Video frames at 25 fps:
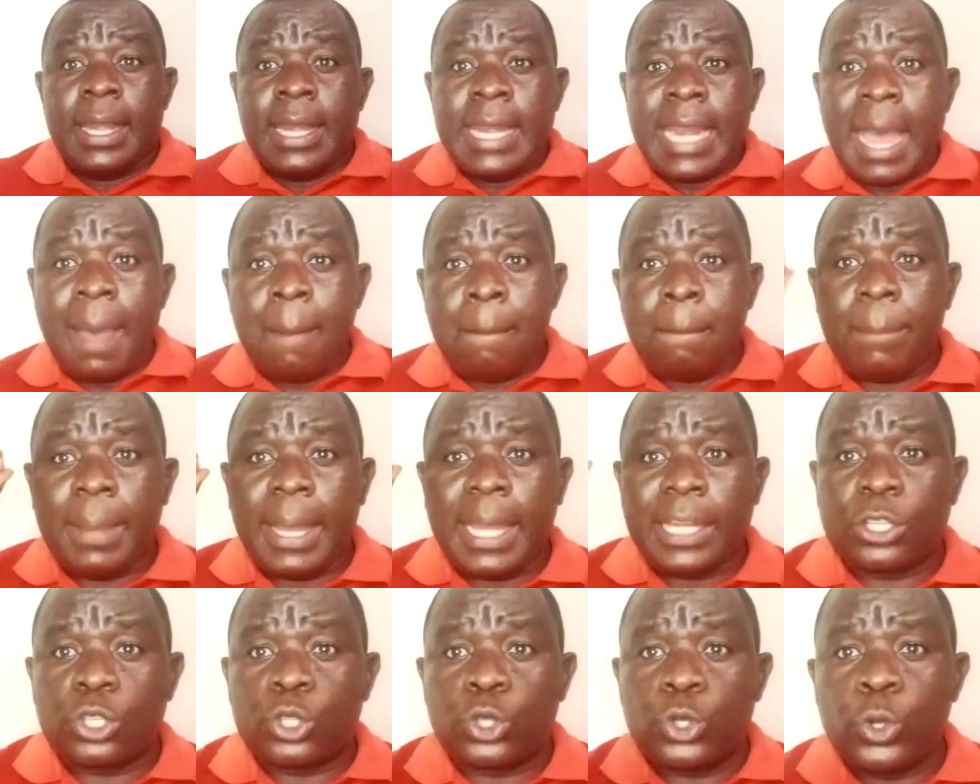
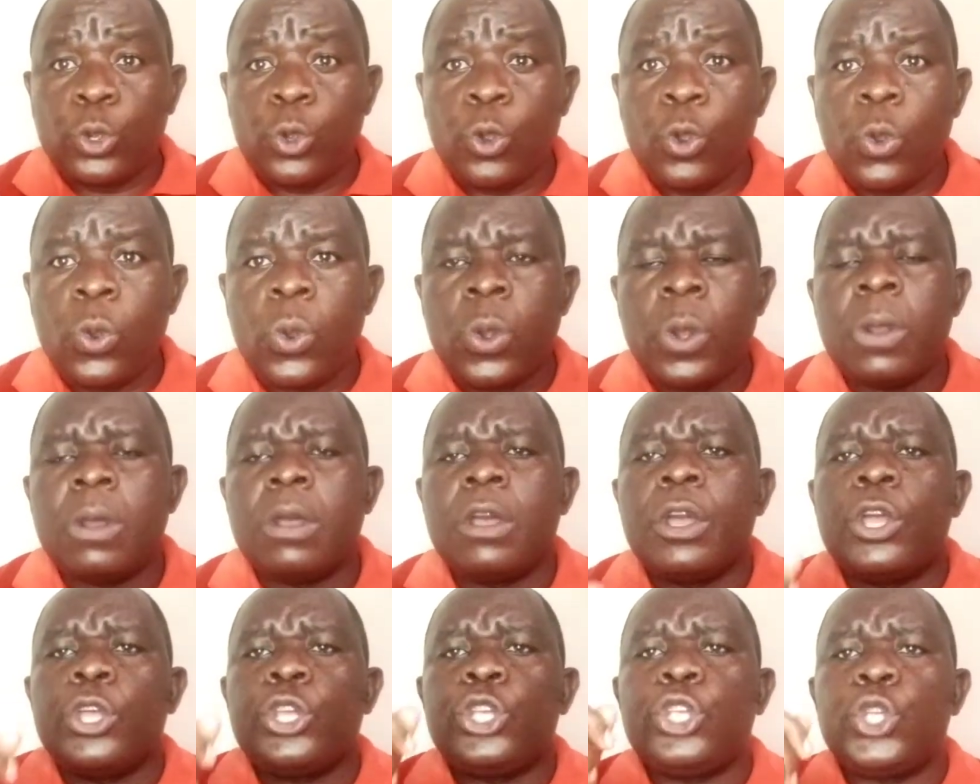Number two,
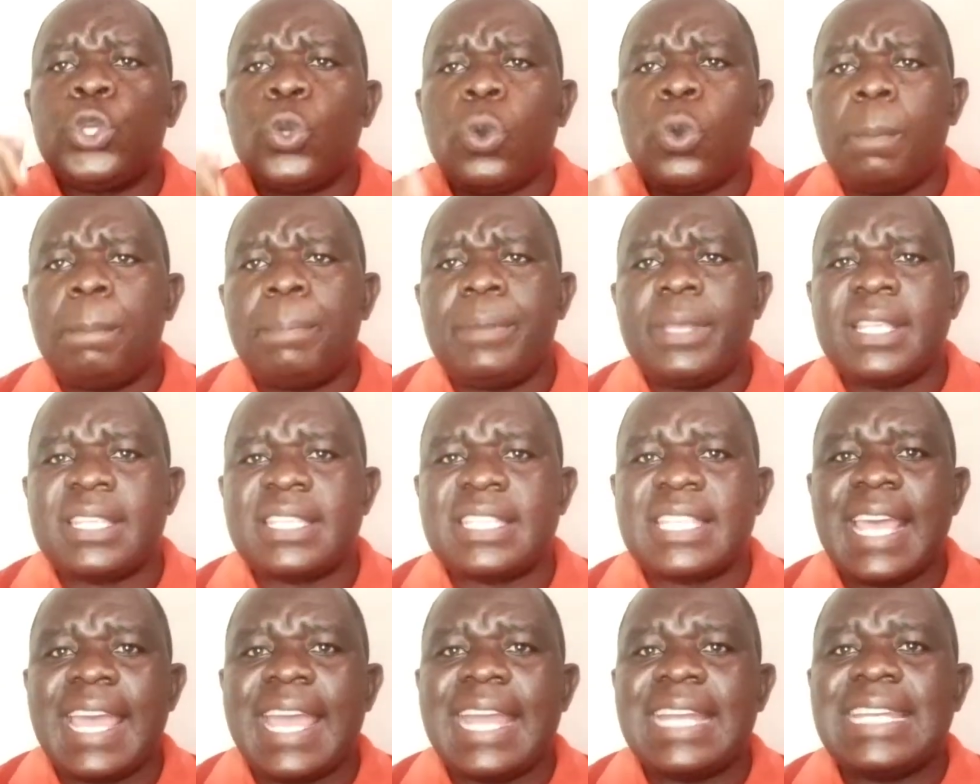
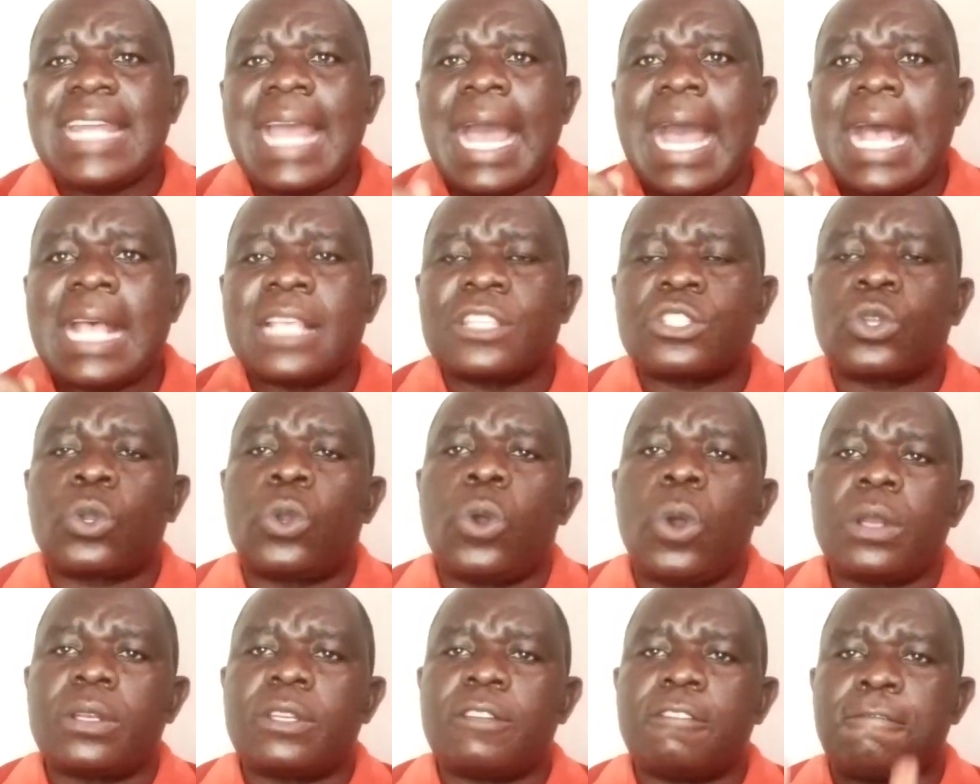UBZ has
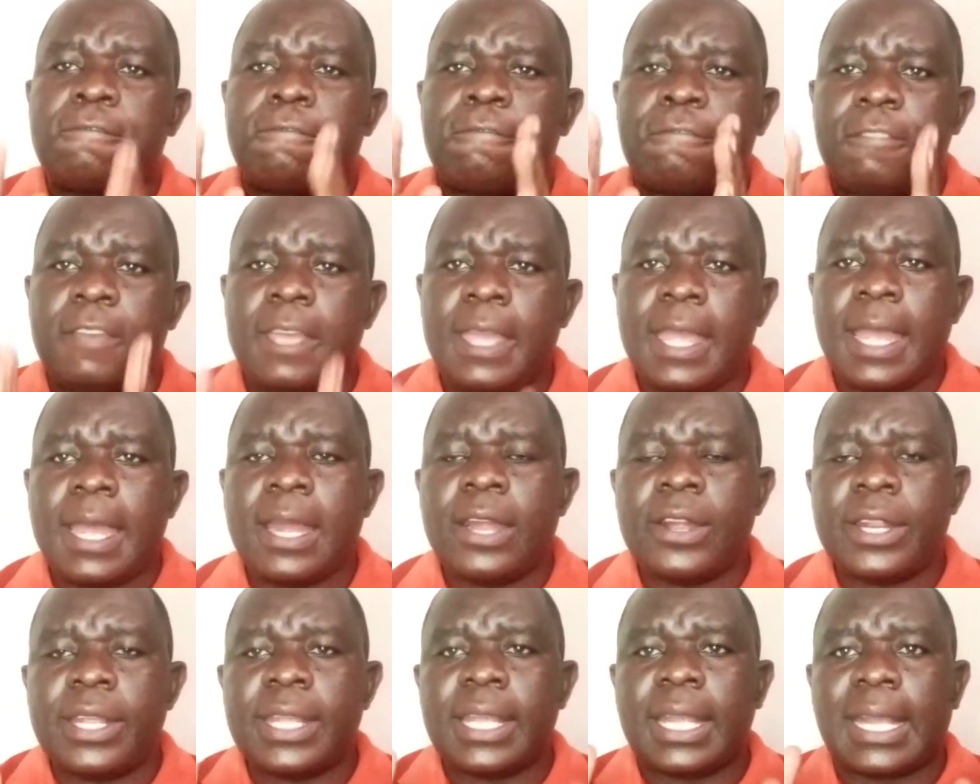got
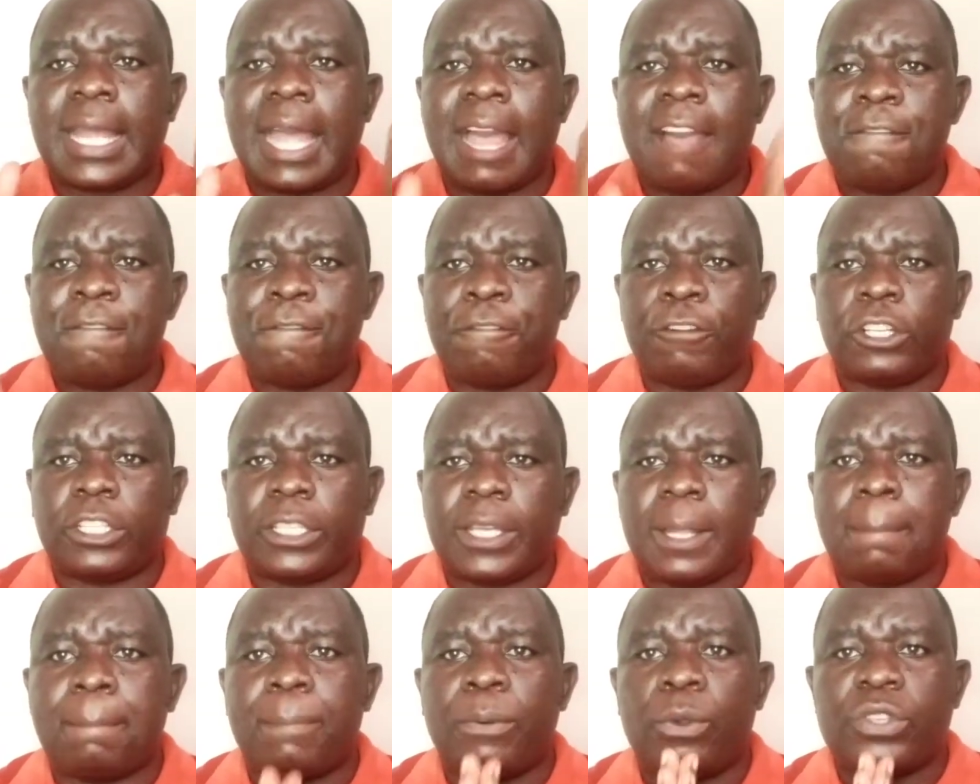very
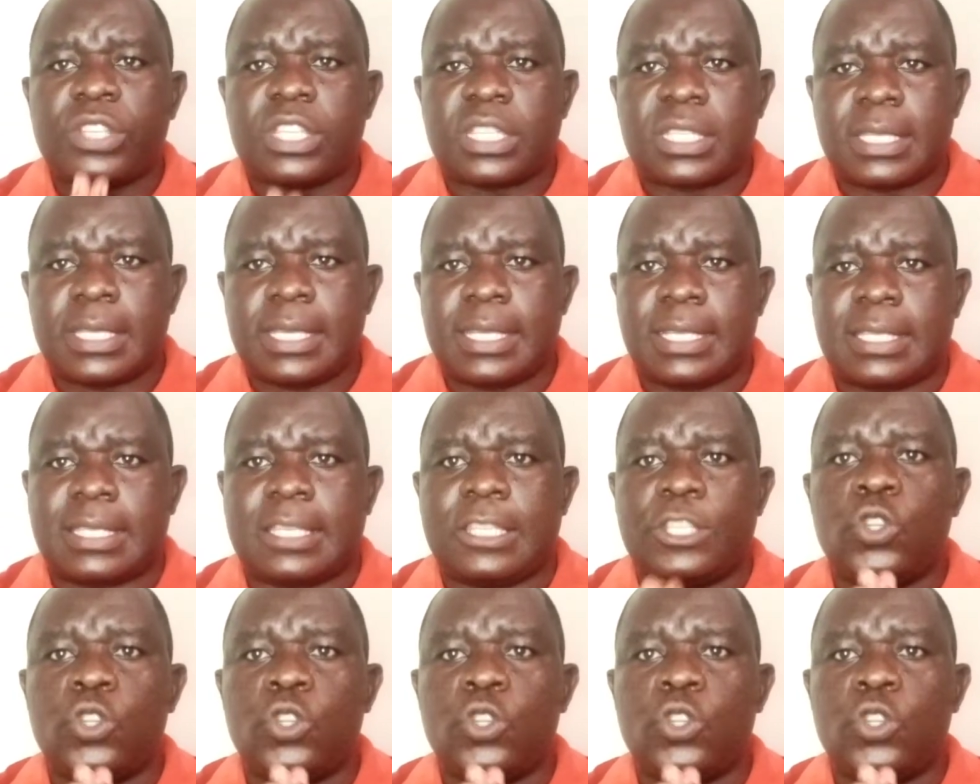comfortable seats.